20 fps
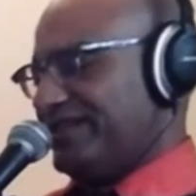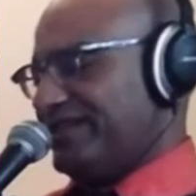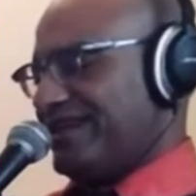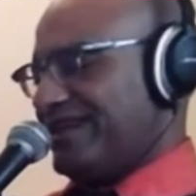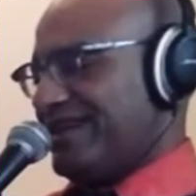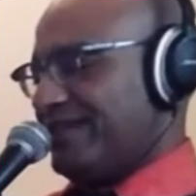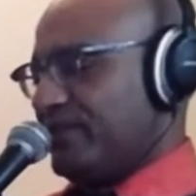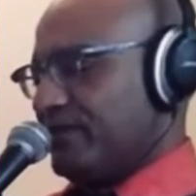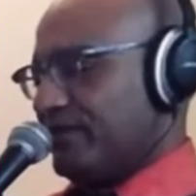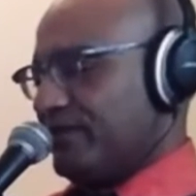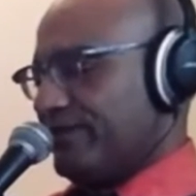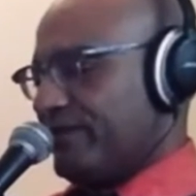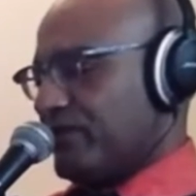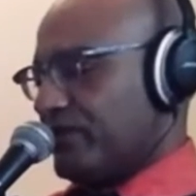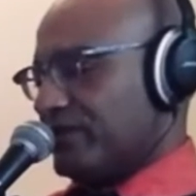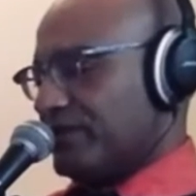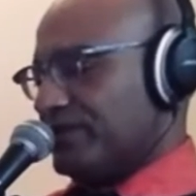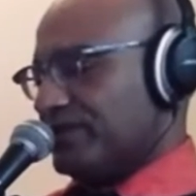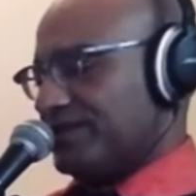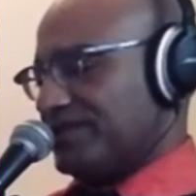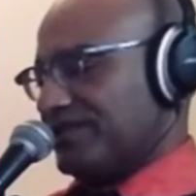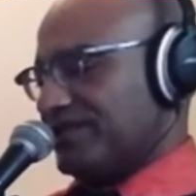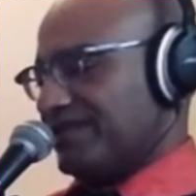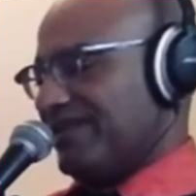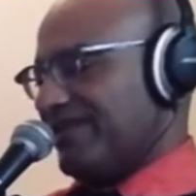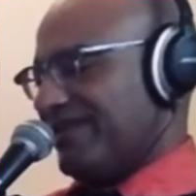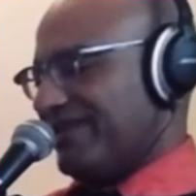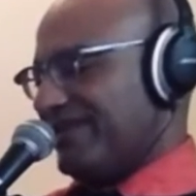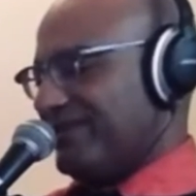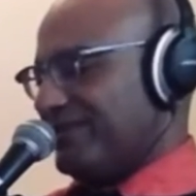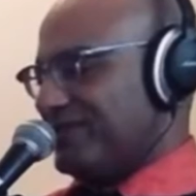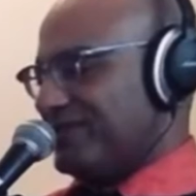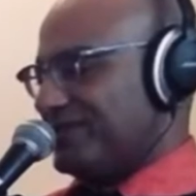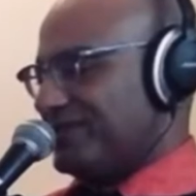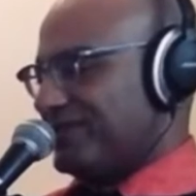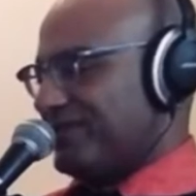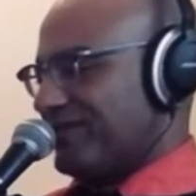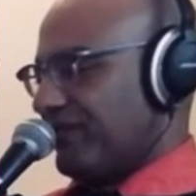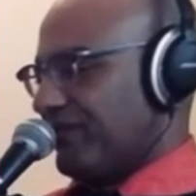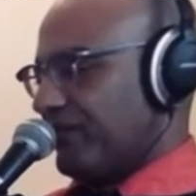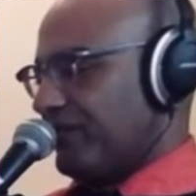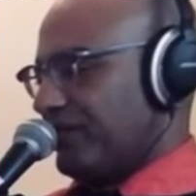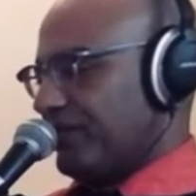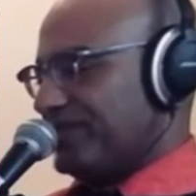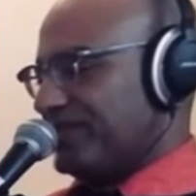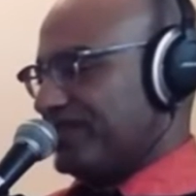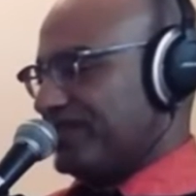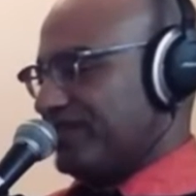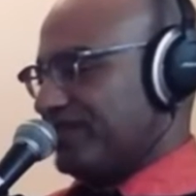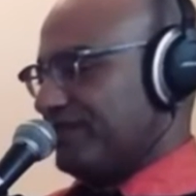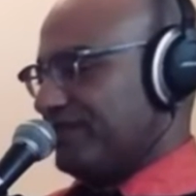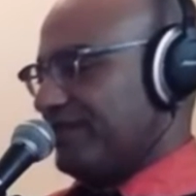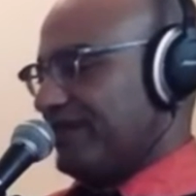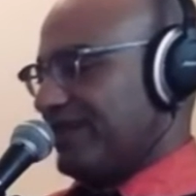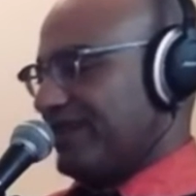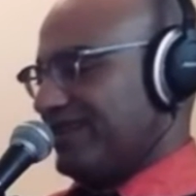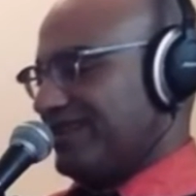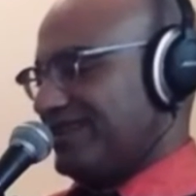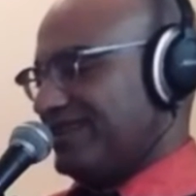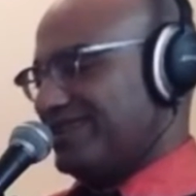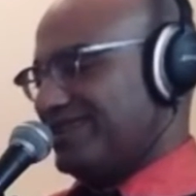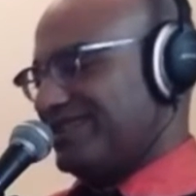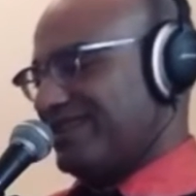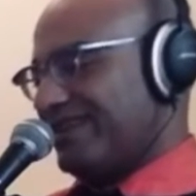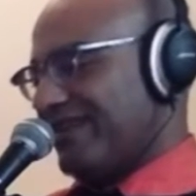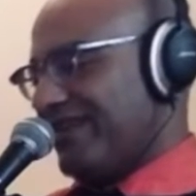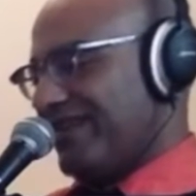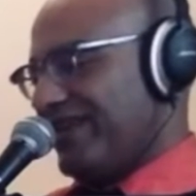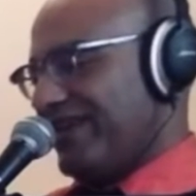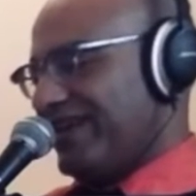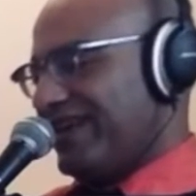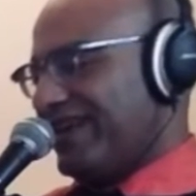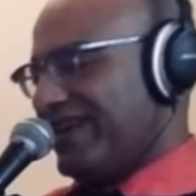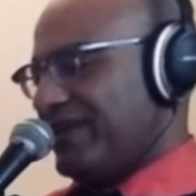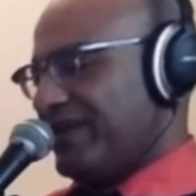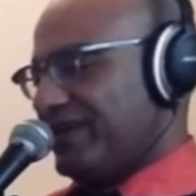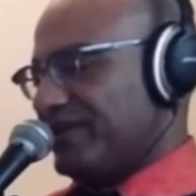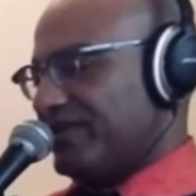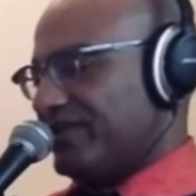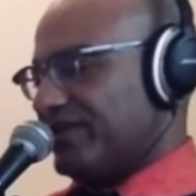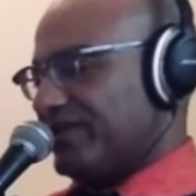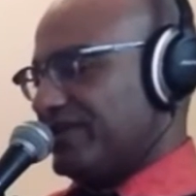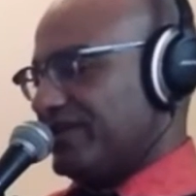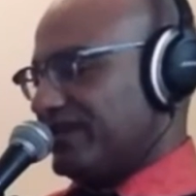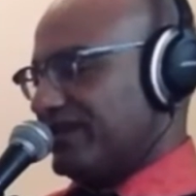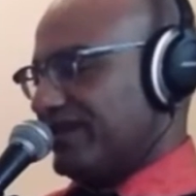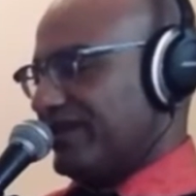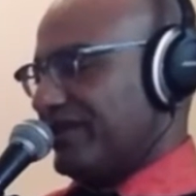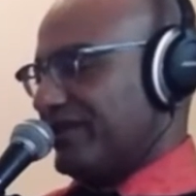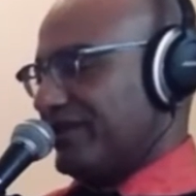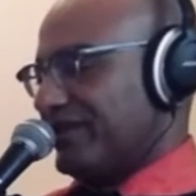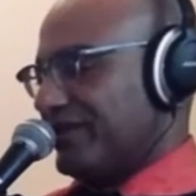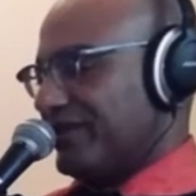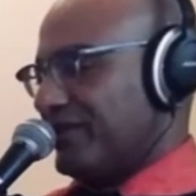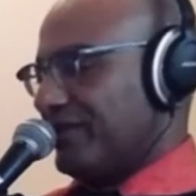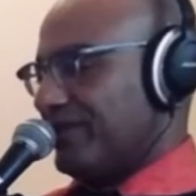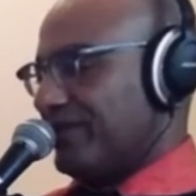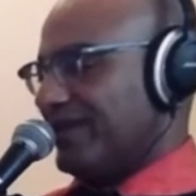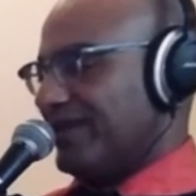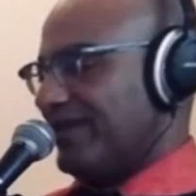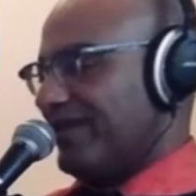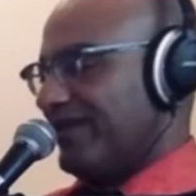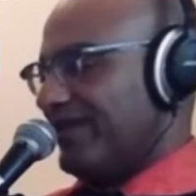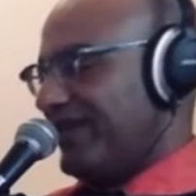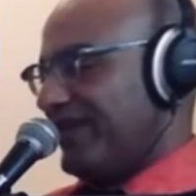Damn your Force, Luke snarled with sudden violence. Now he turned and glared at Kenobi.